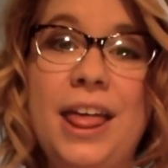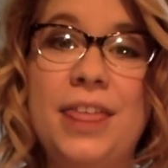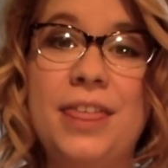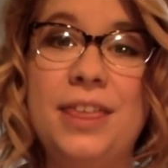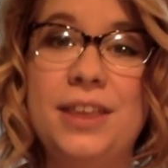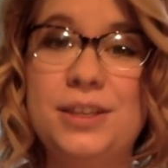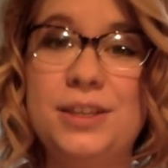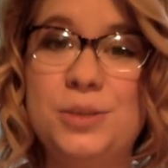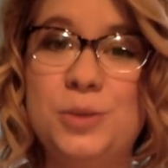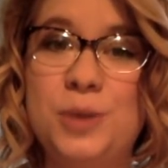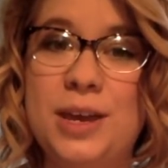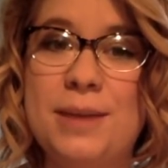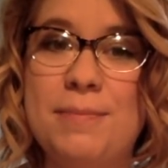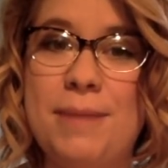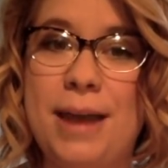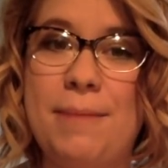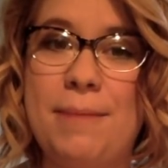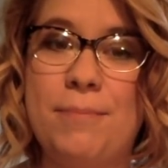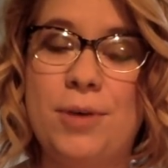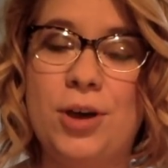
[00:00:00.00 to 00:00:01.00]
This week,
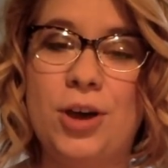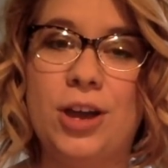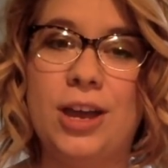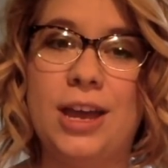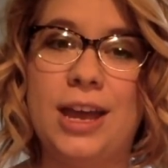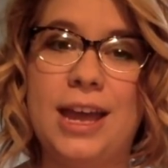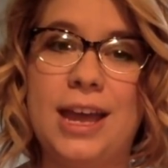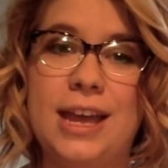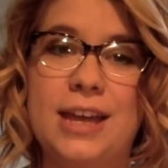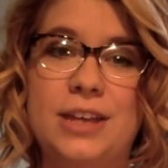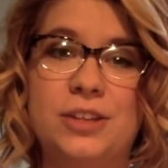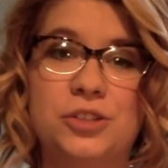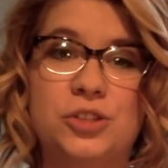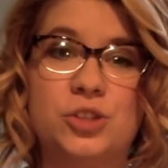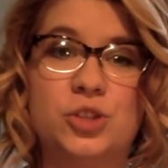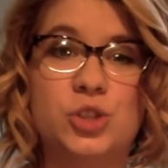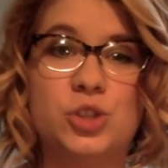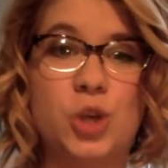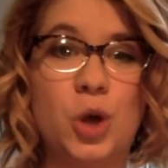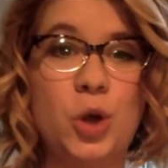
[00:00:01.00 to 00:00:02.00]
my book is
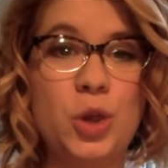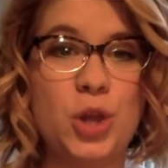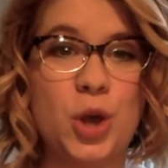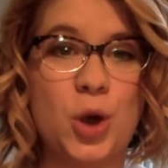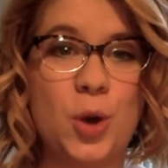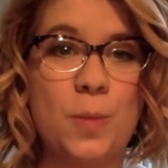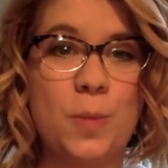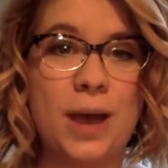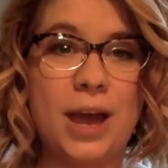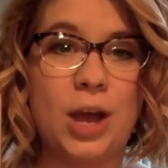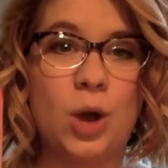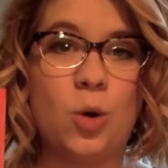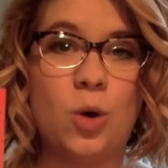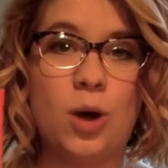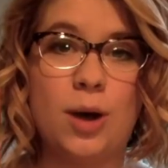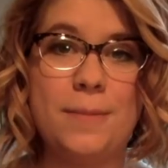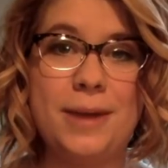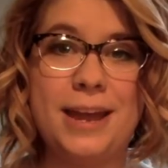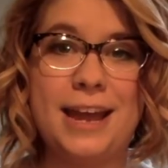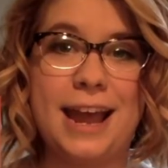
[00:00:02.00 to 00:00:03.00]
Solo by
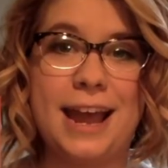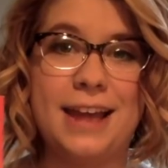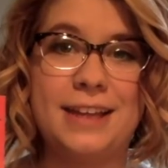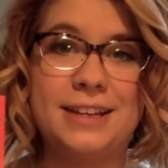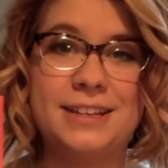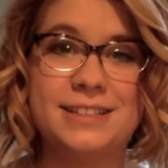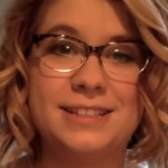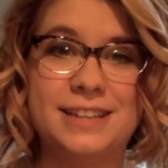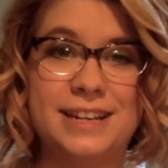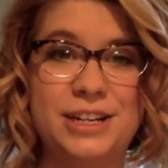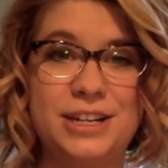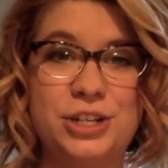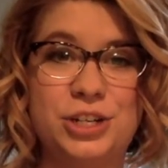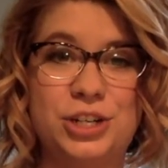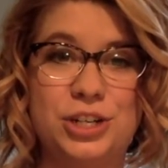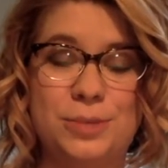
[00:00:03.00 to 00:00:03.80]
Kwame Alexander.